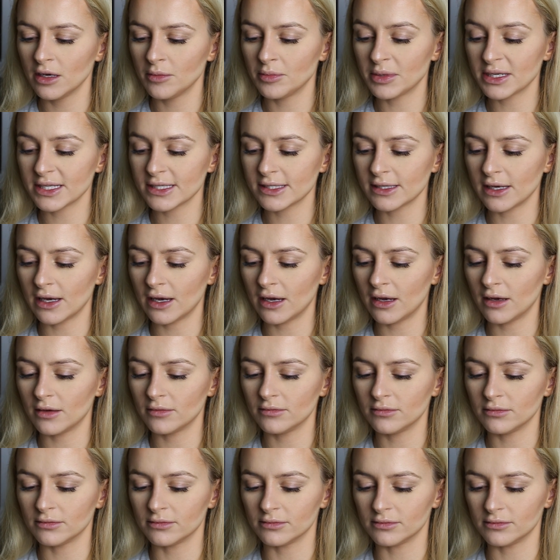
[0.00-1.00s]

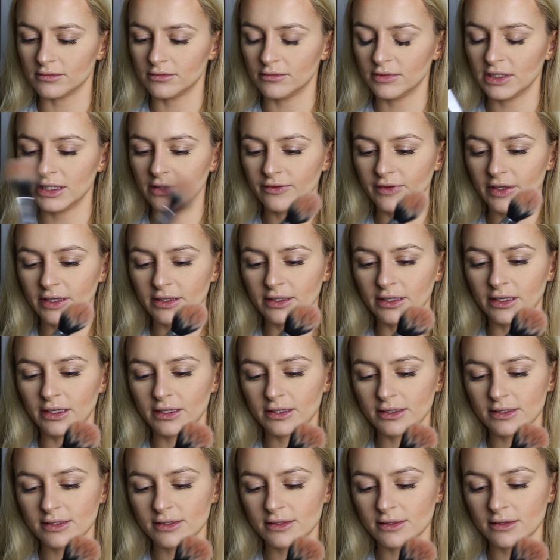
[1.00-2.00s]
Real
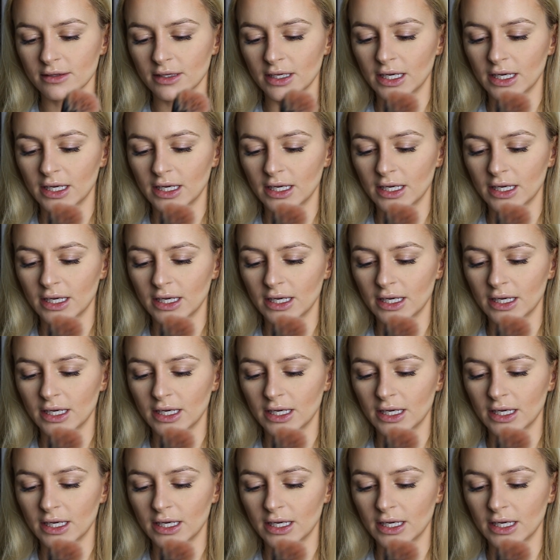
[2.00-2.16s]
Techniques,